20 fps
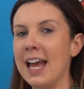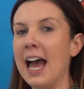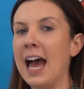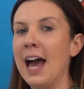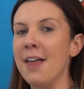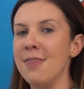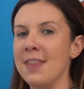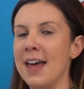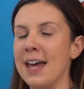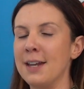
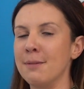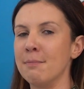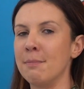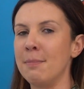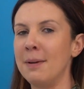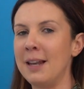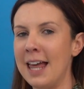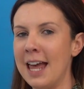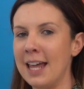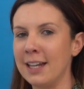and then
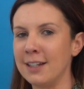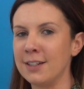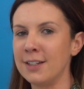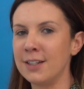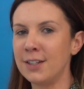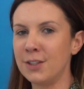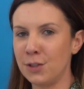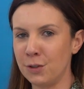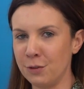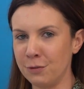blend
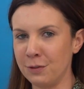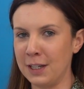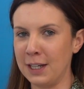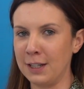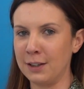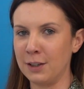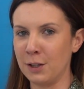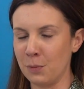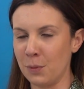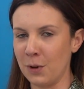to
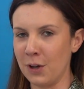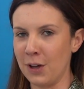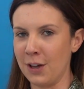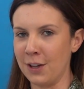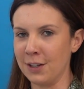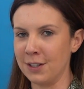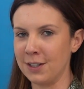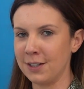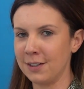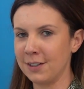read the
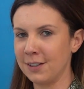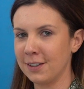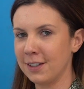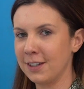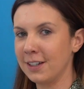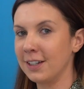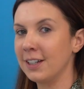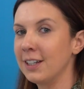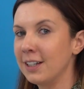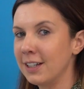word.
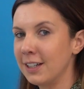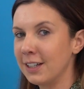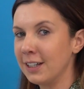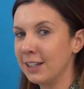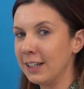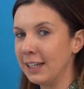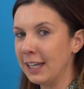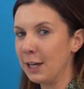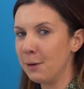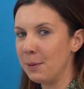
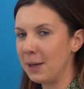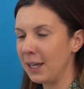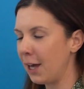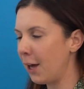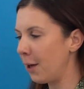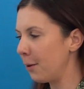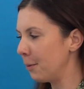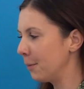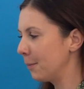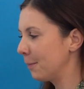Here we go.